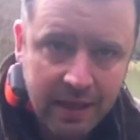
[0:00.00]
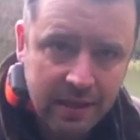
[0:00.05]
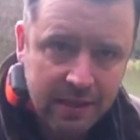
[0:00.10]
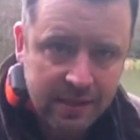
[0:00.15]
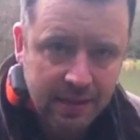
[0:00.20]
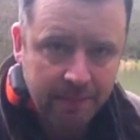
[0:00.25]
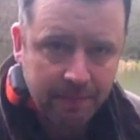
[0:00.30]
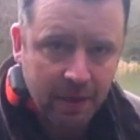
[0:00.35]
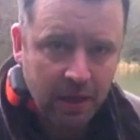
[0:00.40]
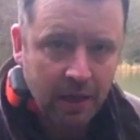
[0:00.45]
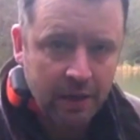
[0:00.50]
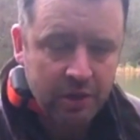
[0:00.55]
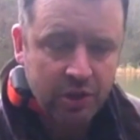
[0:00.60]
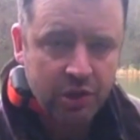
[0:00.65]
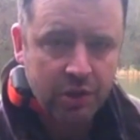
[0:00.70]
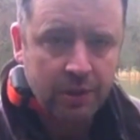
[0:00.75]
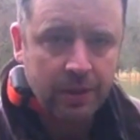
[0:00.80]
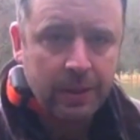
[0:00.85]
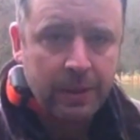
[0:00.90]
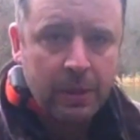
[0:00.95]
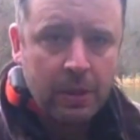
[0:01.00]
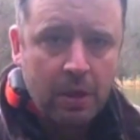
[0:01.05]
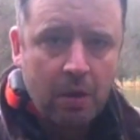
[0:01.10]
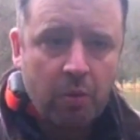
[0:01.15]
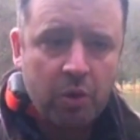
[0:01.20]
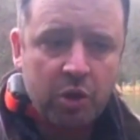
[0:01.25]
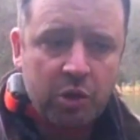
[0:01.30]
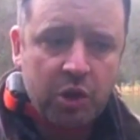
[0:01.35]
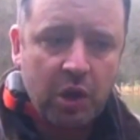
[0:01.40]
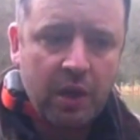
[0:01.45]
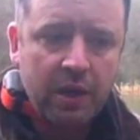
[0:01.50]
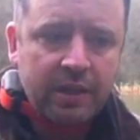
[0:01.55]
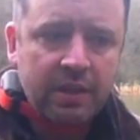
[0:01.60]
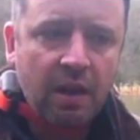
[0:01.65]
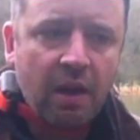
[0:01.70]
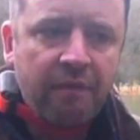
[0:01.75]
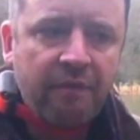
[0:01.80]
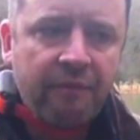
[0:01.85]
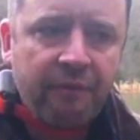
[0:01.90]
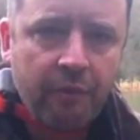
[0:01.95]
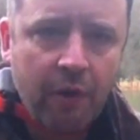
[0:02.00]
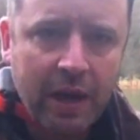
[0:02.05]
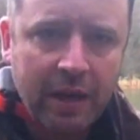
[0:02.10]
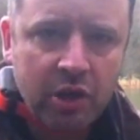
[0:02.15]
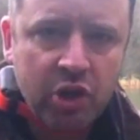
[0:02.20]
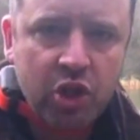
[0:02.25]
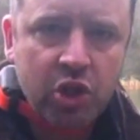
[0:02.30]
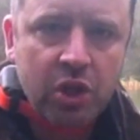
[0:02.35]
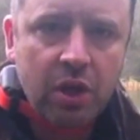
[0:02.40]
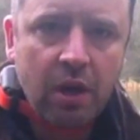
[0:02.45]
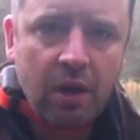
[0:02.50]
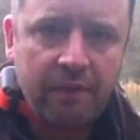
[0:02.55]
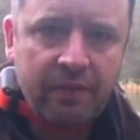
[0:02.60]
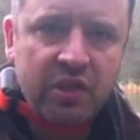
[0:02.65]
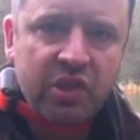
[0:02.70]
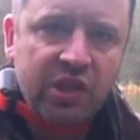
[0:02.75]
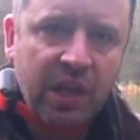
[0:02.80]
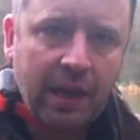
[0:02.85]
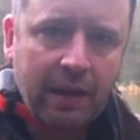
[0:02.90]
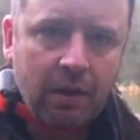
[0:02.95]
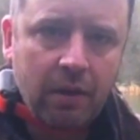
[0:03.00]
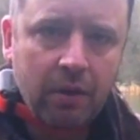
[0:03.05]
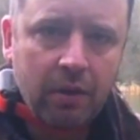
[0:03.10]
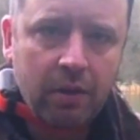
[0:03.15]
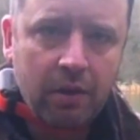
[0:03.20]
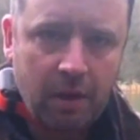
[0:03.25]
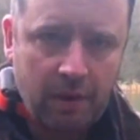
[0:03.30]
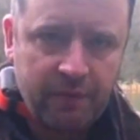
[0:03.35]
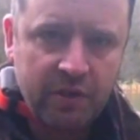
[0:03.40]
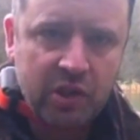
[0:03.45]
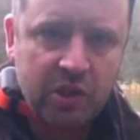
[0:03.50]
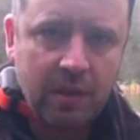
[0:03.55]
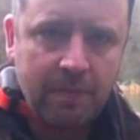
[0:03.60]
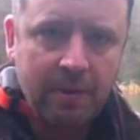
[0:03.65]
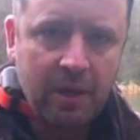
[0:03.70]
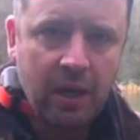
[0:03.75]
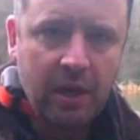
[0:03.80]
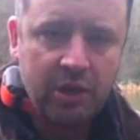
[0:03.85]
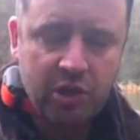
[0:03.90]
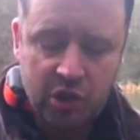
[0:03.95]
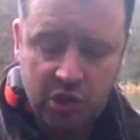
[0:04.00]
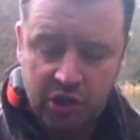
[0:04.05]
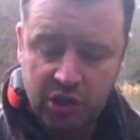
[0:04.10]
stimulation, which is a fraction of a second of a stimulation.